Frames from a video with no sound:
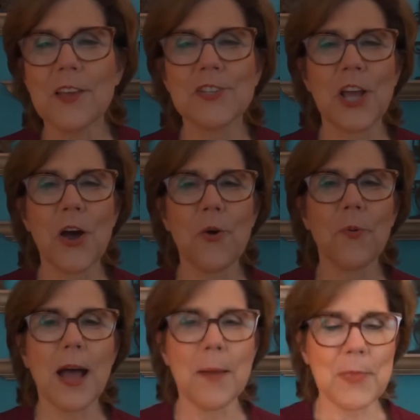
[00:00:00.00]

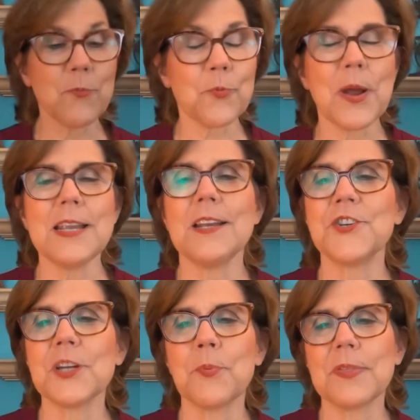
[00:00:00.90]
So, um, and we're ready to
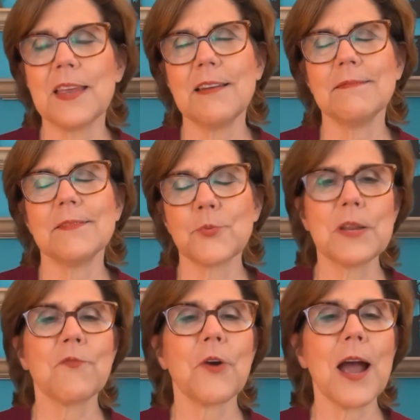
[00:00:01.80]
ship within
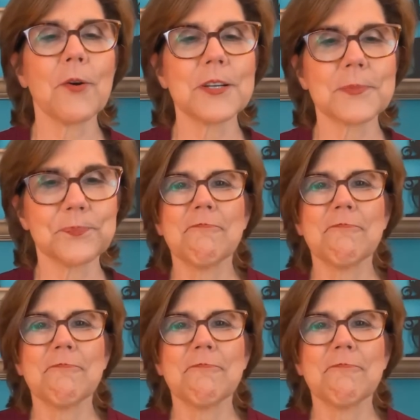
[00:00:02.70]
24 hours.